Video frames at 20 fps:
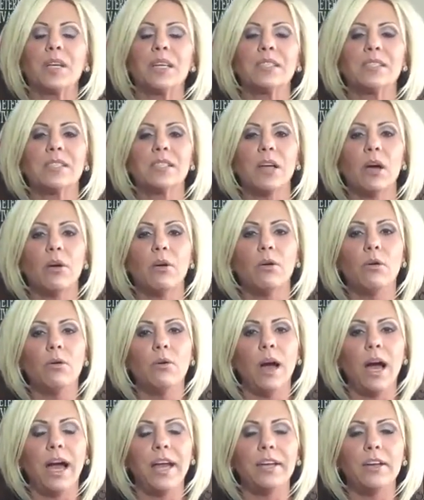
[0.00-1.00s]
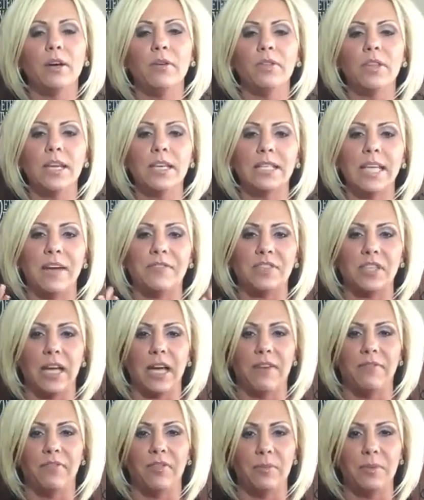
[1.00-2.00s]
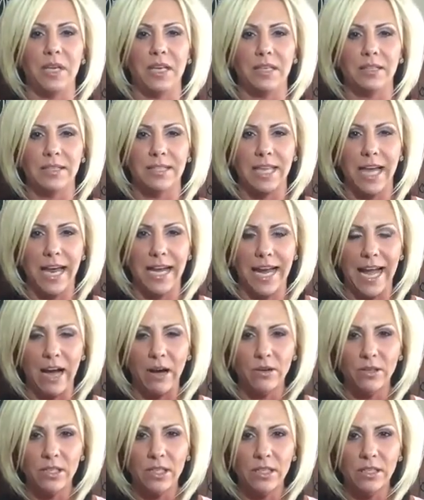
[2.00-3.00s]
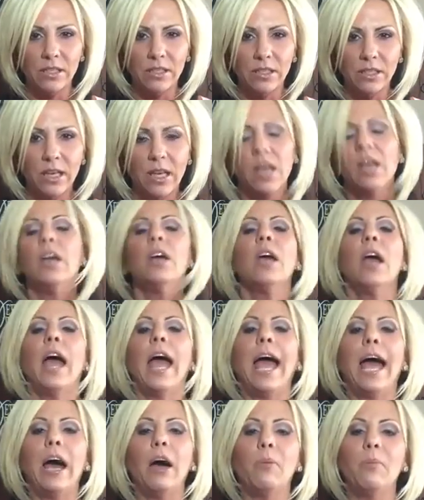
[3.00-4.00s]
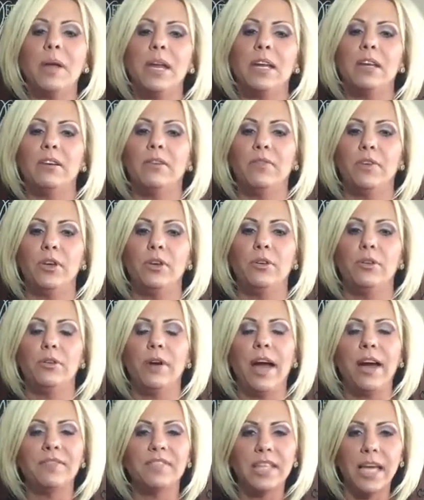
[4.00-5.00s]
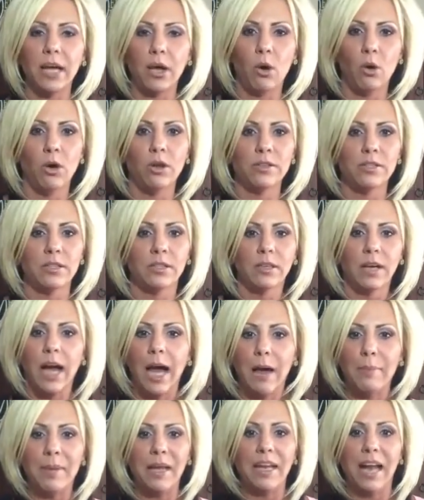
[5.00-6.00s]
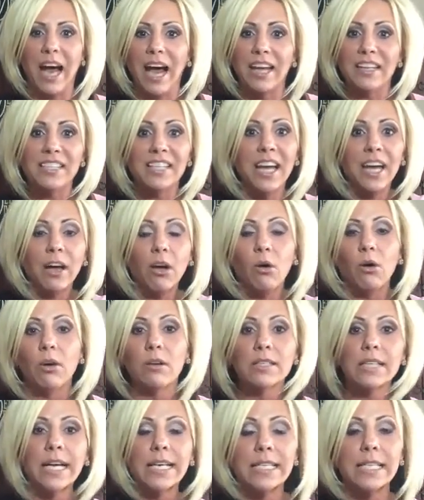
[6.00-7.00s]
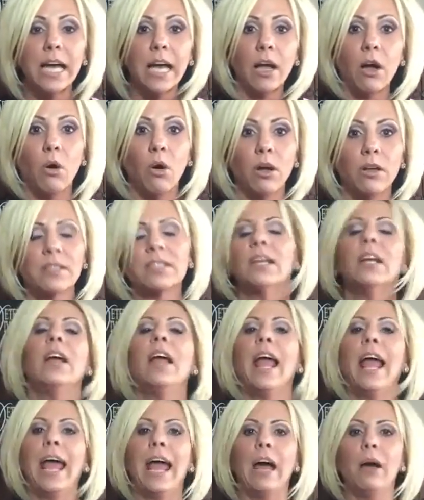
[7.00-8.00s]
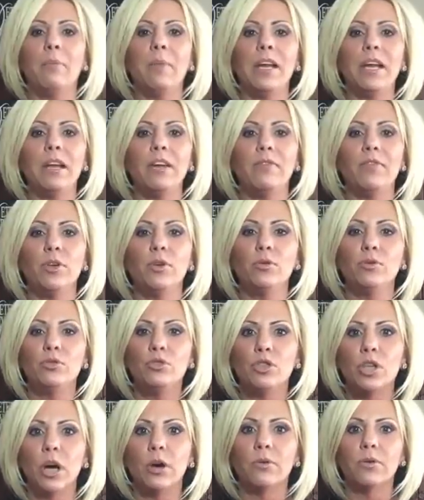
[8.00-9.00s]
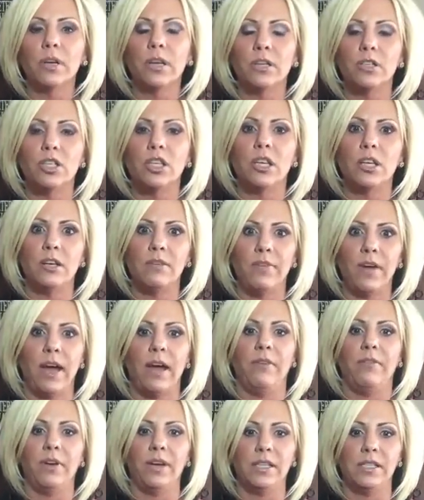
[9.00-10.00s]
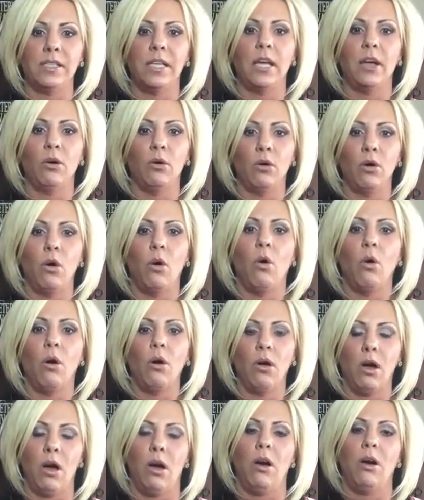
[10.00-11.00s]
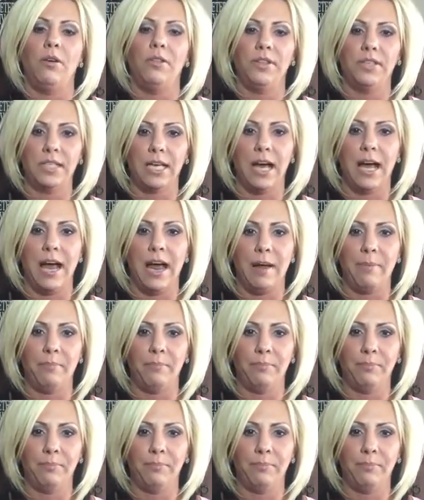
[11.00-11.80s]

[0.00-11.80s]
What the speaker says: So I know things have to come from the inside out. How many of you have set goals? Comment, I set goals, I set goals. How many of you don't achieve every single goal all the time?